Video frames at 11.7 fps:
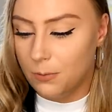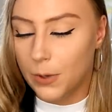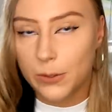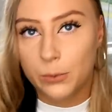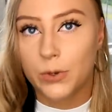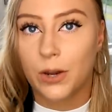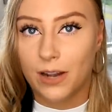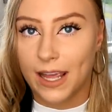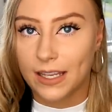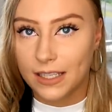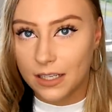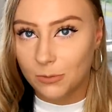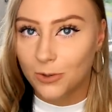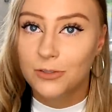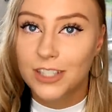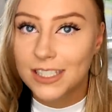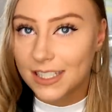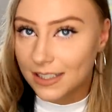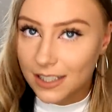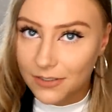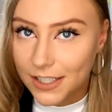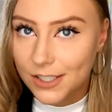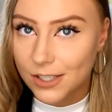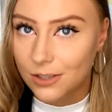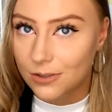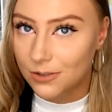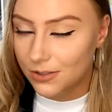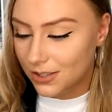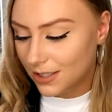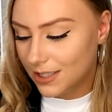what we are like in movies and TV shows.